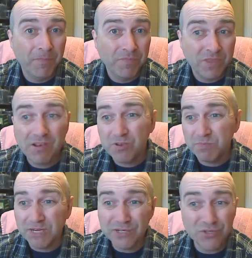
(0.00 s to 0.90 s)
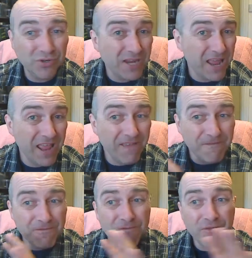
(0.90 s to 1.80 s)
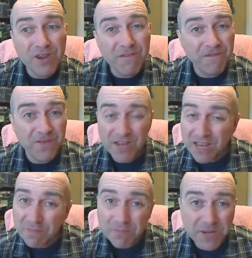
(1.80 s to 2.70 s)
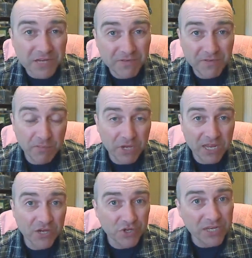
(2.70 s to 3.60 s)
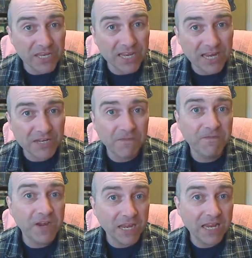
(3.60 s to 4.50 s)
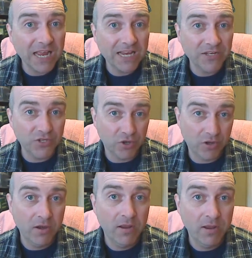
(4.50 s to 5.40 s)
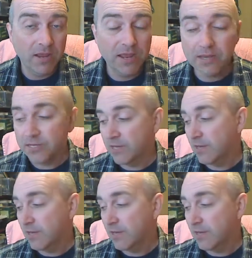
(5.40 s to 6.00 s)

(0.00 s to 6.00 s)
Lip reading: It spies on every fucking piece of communication it can get its fucking hands on. Yes.